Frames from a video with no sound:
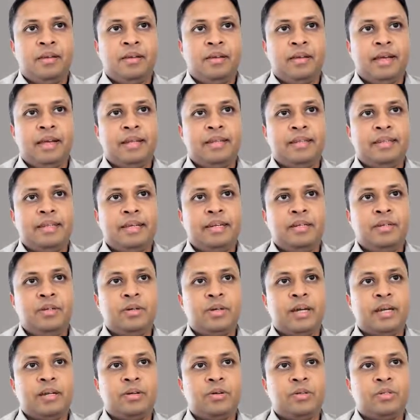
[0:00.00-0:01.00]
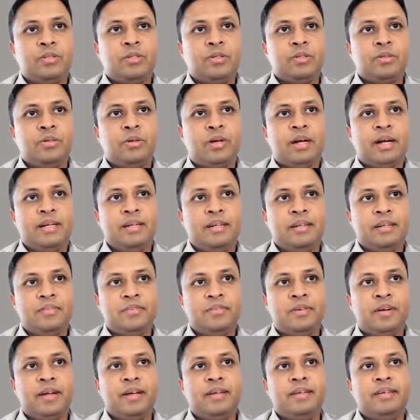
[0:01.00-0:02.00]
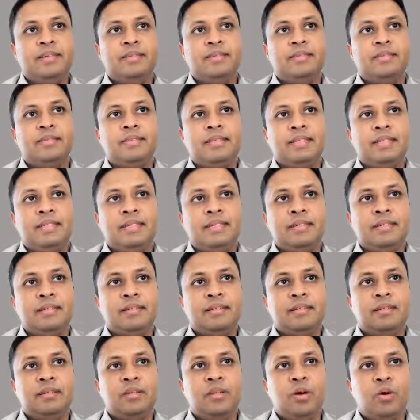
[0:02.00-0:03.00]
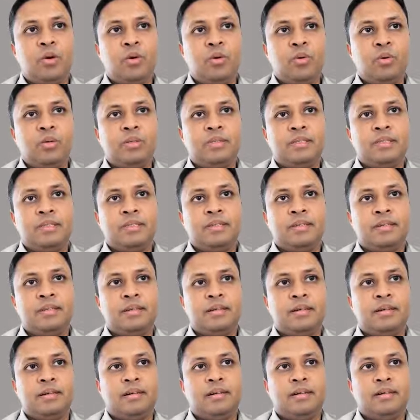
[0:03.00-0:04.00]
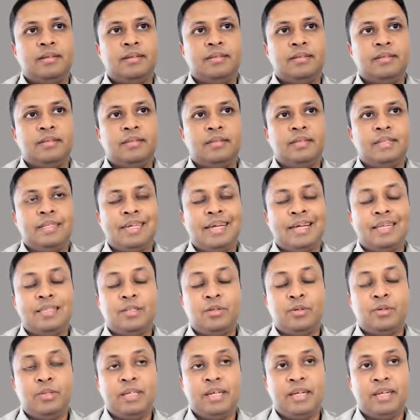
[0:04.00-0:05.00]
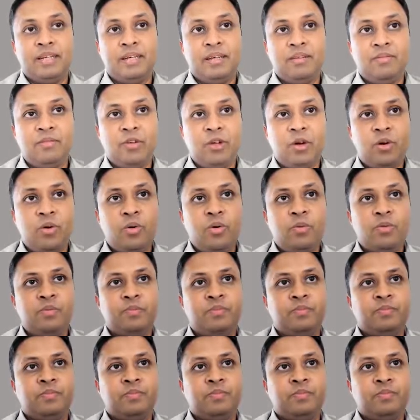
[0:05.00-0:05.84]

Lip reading: And then you can also identify the laws, the associative law,